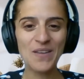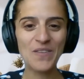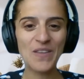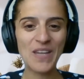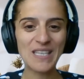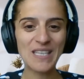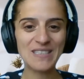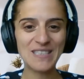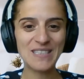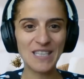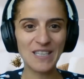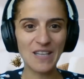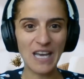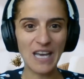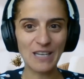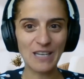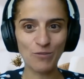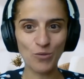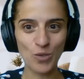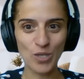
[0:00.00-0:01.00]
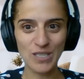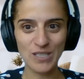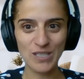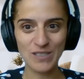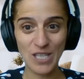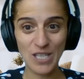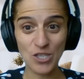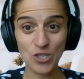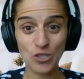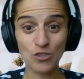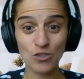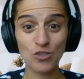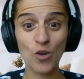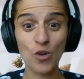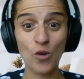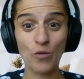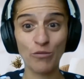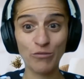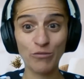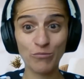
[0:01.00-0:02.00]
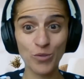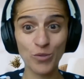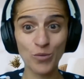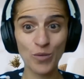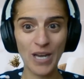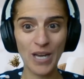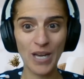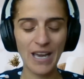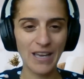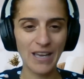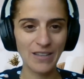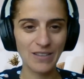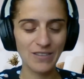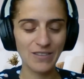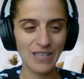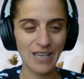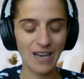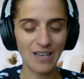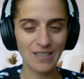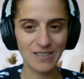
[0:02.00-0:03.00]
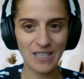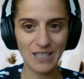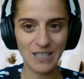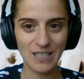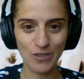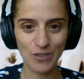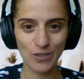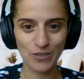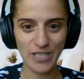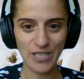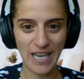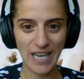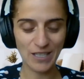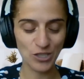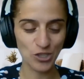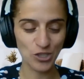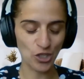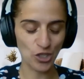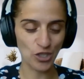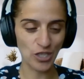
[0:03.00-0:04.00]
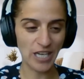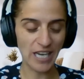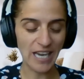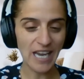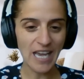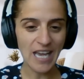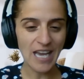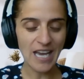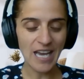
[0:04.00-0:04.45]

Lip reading: that I see a lot of organizations go through at the onset of their data journey,